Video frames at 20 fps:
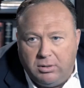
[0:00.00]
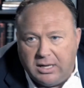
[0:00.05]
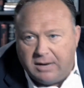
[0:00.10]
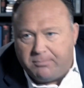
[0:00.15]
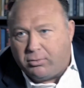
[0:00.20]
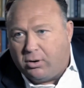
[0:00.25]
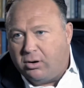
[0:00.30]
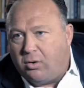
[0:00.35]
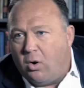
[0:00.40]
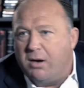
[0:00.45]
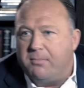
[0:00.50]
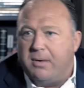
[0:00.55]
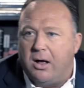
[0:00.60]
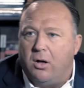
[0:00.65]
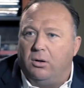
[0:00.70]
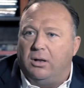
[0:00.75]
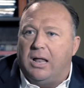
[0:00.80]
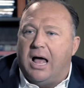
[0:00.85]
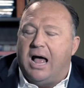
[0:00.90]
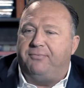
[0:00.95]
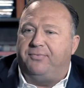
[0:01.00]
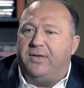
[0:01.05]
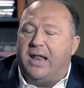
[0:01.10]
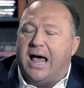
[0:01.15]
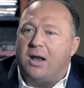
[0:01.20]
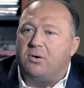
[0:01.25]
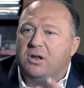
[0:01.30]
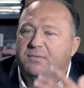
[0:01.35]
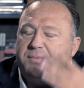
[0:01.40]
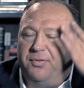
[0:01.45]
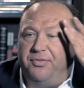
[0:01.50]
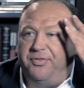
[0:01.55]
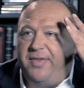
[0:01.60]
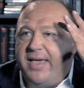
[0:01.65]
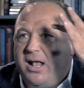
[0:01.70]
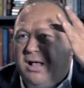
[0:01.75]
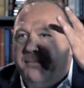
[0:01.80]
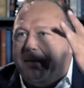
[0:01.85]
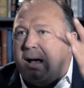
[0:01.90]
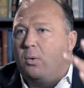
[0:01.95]
liberal growing up my whole life that I don't even
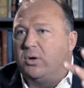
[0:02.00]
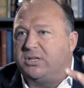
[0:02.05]
think about